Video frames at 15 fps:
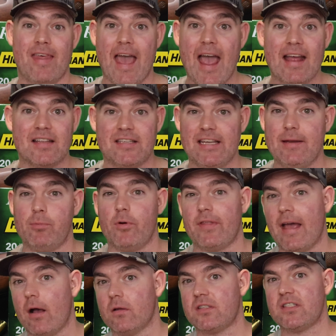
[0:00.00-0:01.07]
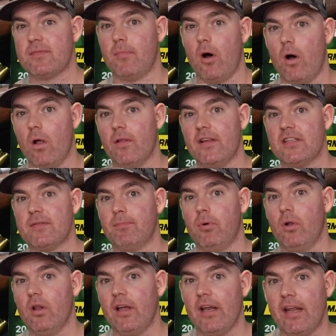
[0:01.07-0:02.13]
that deep with how small this
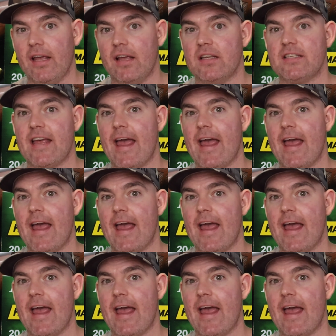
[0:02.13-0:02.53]
bullet is,